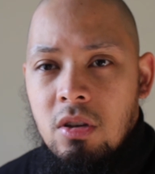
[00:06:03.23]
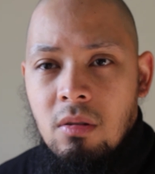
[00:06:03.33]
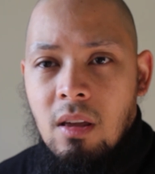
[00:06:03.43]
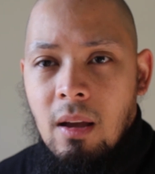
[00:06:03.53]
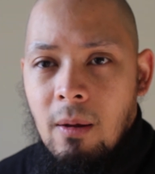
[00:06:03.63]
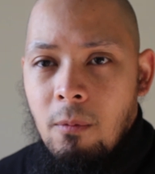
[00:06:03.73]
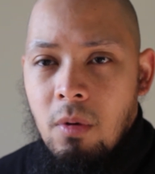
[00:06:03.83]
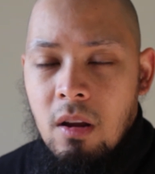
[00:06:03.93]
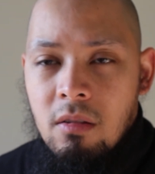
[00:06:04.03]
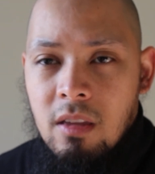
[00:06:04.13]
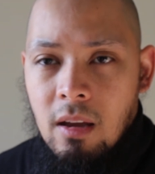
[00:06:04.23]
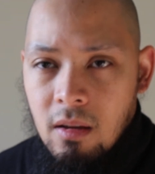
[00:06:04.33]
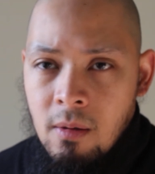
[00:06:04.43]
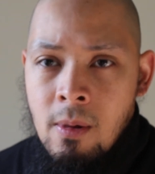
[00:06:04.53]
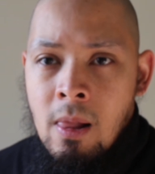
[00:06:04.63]
you think. What do you
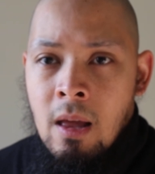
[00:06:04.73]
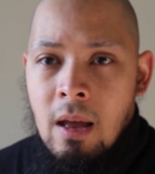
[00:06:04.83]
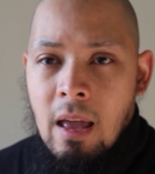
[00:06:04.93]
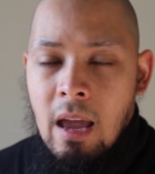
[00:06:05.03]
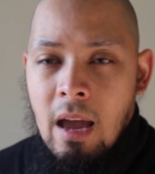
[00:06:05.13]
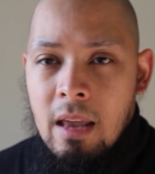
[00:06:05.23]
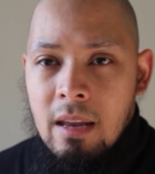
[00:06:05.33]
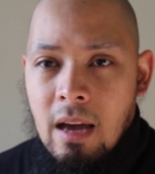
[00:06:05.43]
think? And